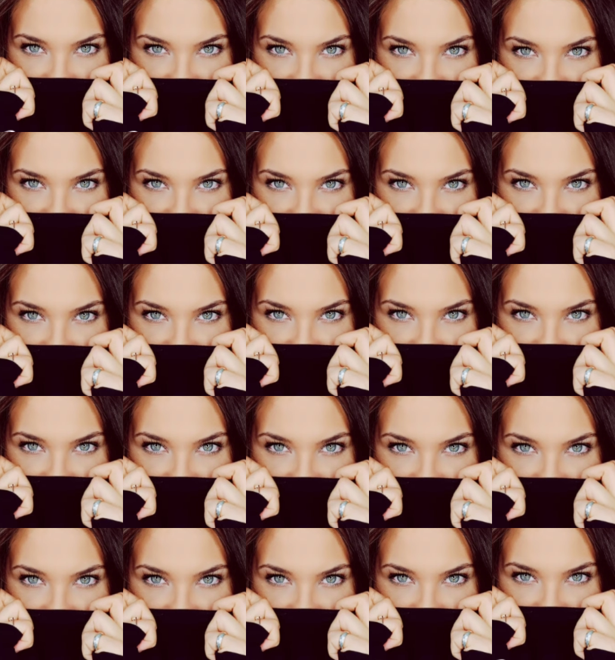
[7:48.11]
By the grace
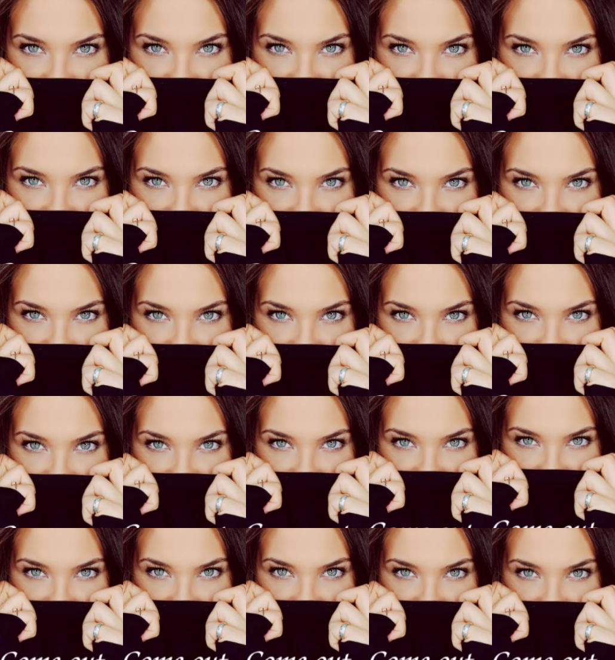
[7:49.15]
of God, through
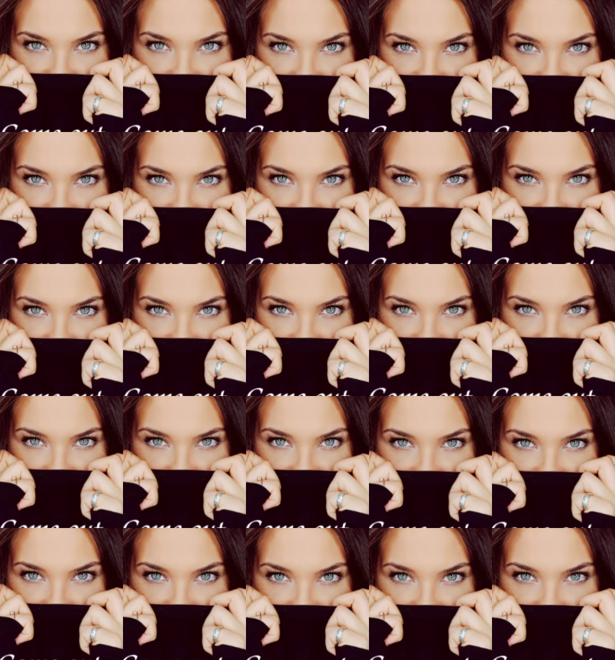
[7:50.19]
Anchor,
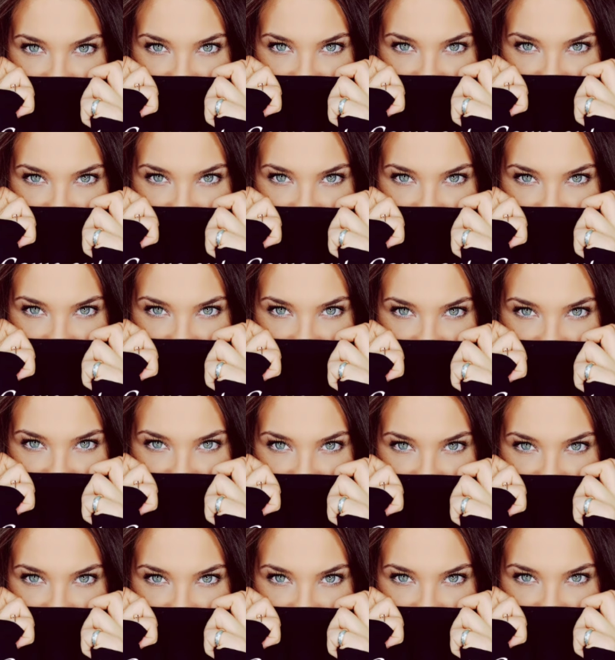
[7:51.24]
where I
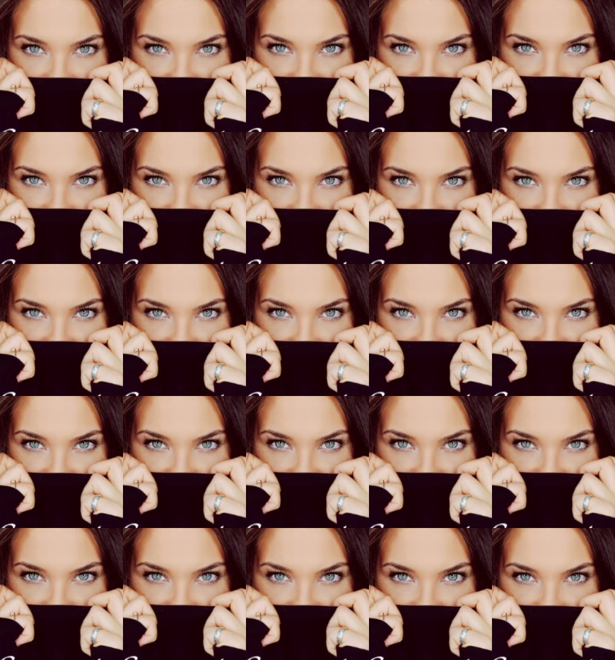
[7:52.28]
do my
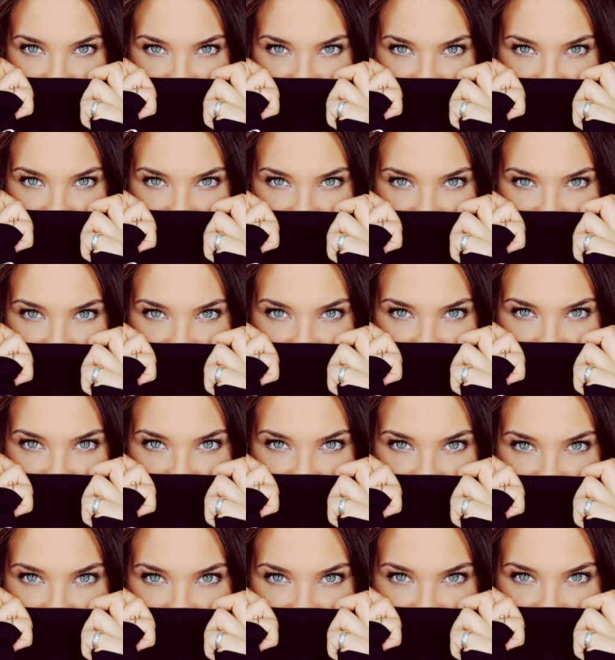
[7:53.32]
YouTube from,
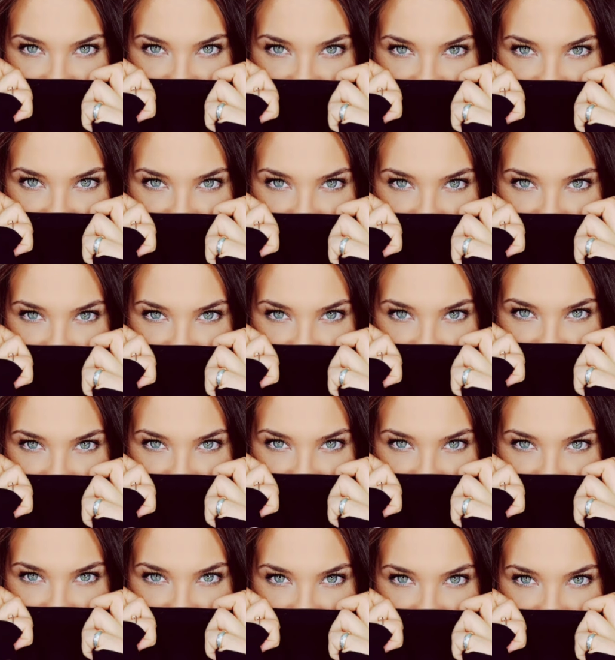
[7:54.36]

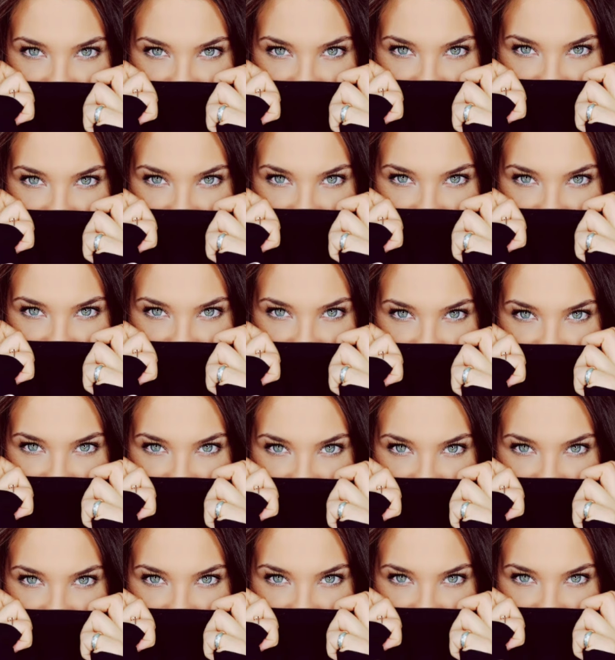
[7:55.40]
my
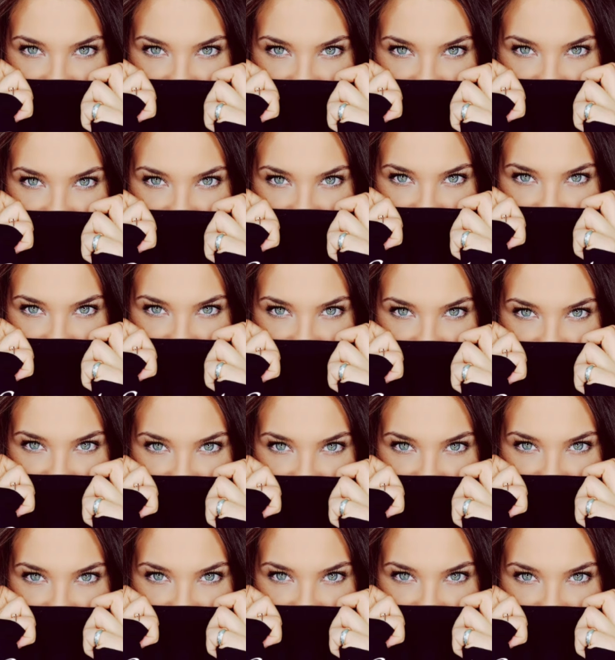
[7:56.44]
podcast from, they
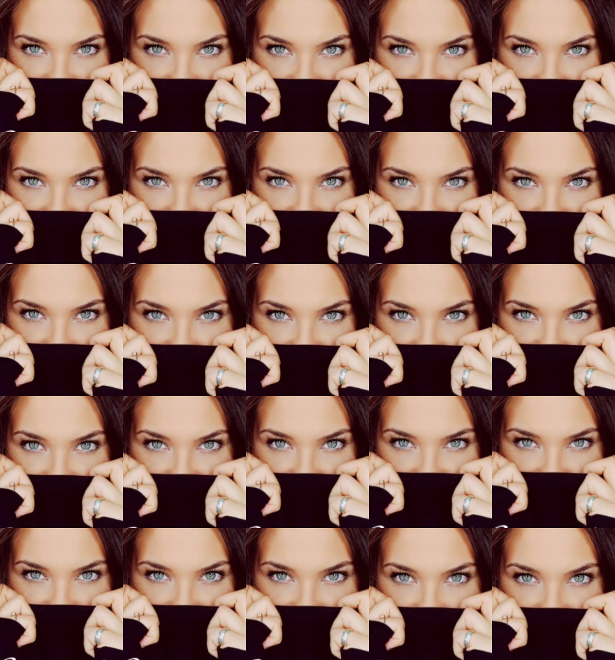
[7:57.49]
have it that you
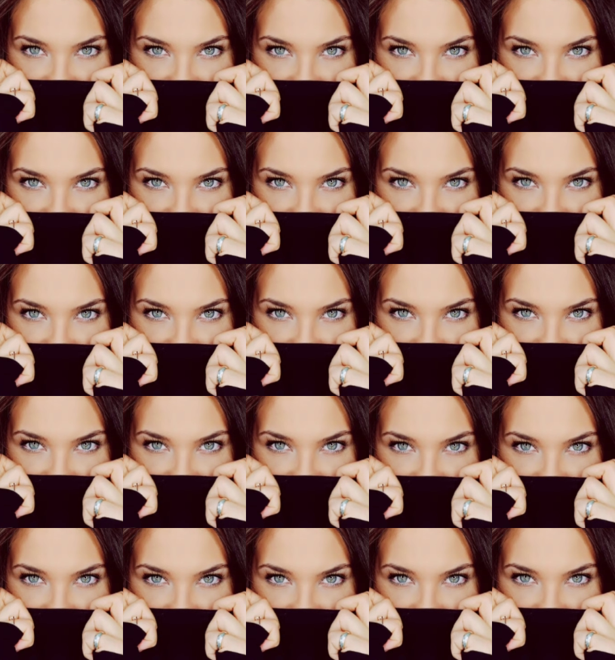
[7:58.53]
can just
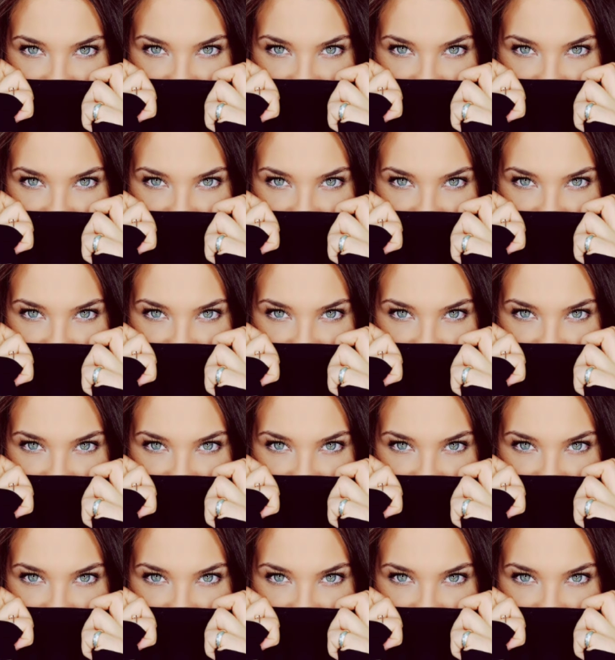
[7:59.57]
do a